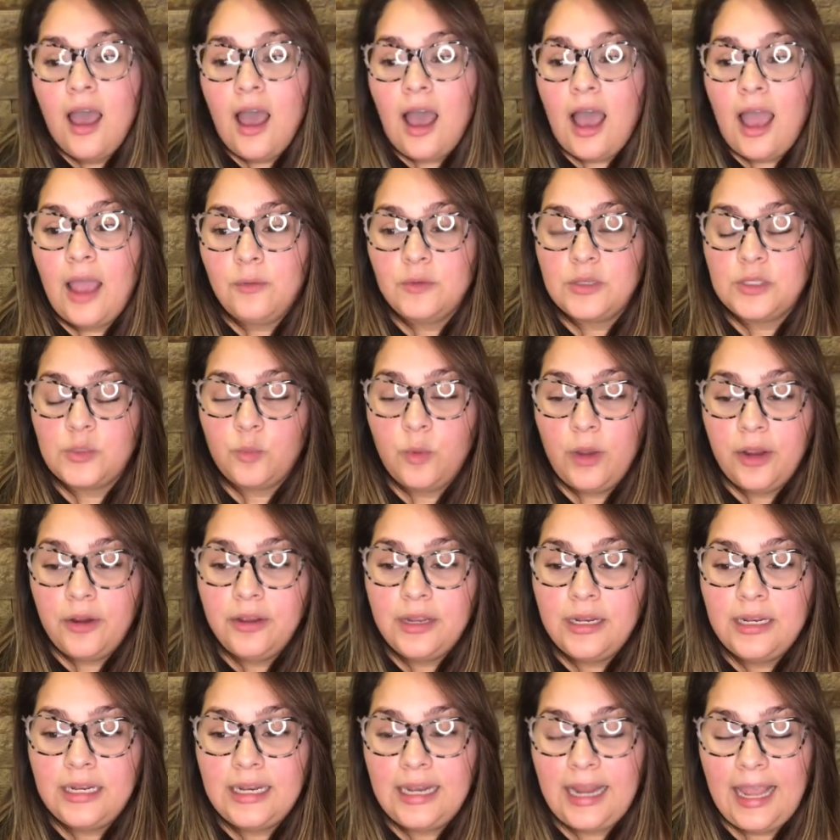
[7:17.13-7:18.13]
I was
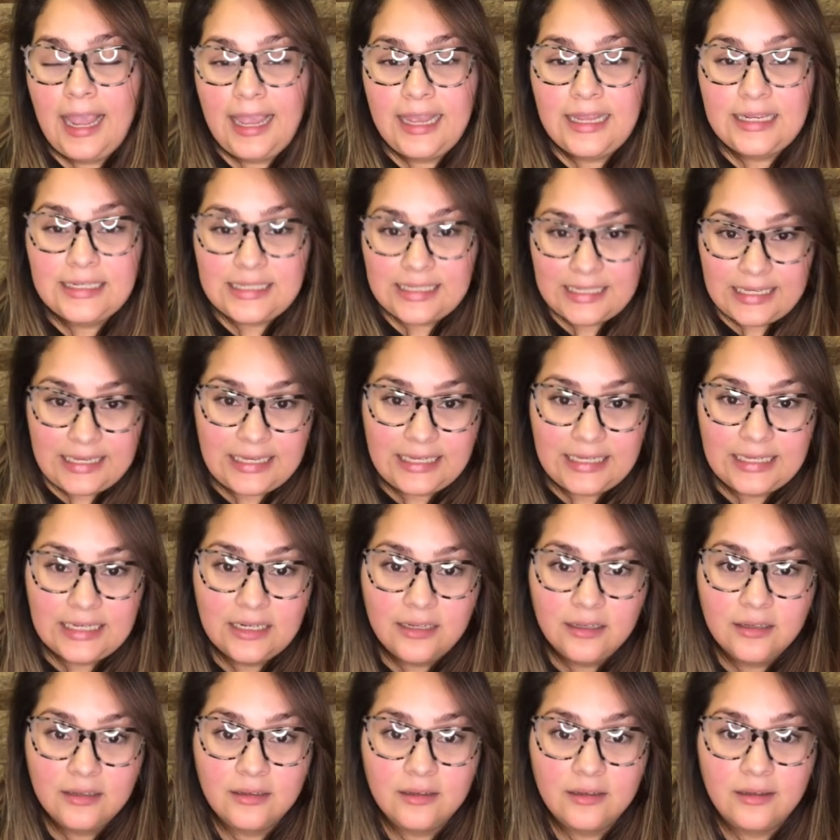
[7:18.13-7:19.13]
wearing an
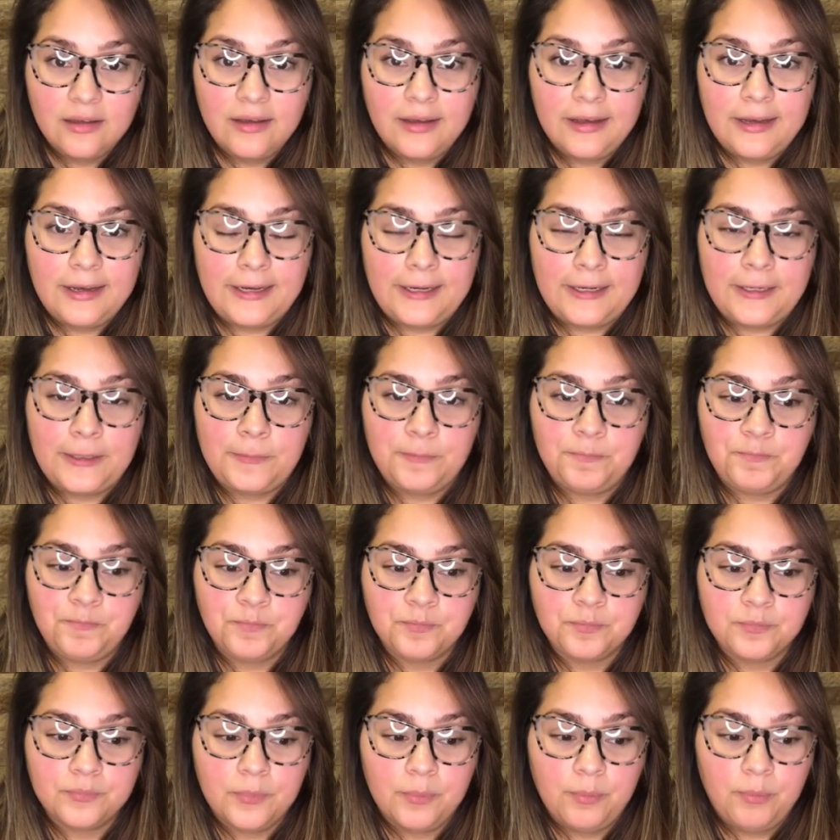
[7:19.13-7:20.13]
18
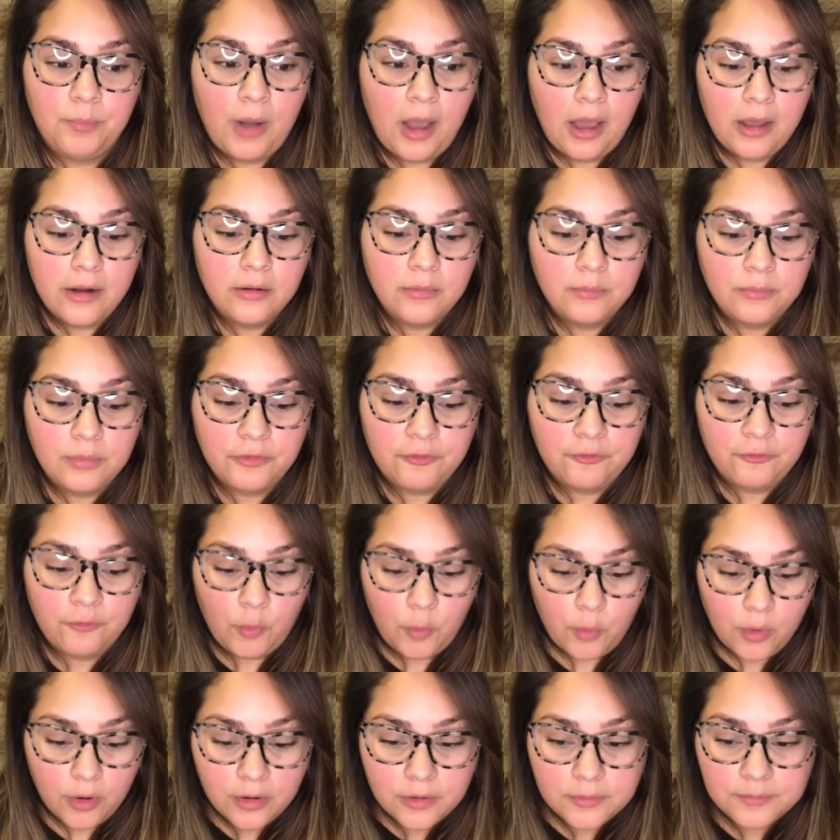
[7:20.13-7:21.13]
bottom
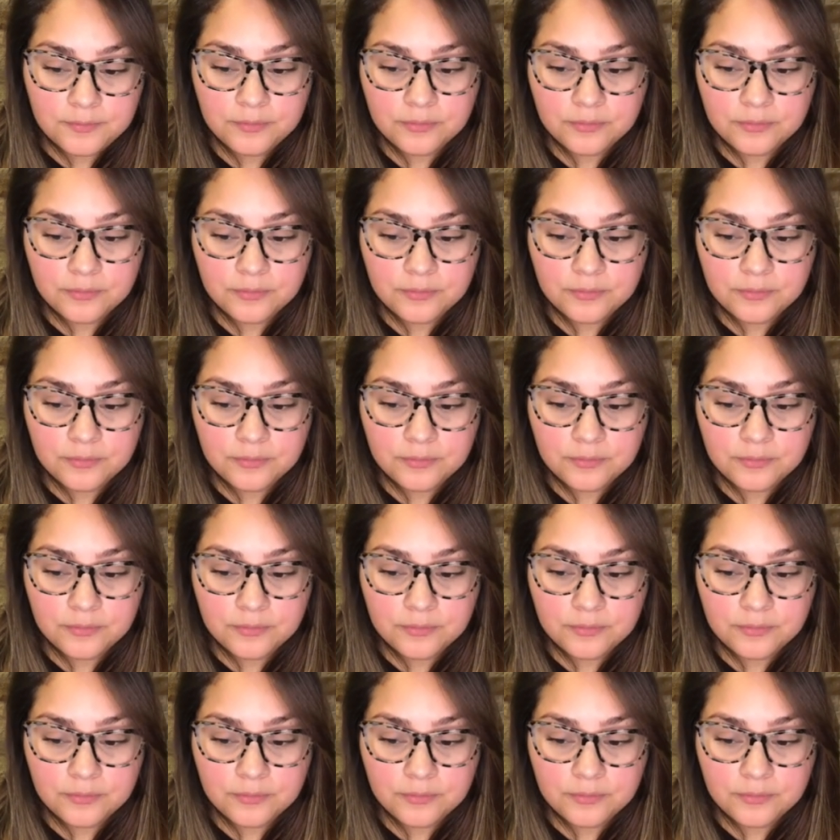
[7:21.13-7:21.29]
before,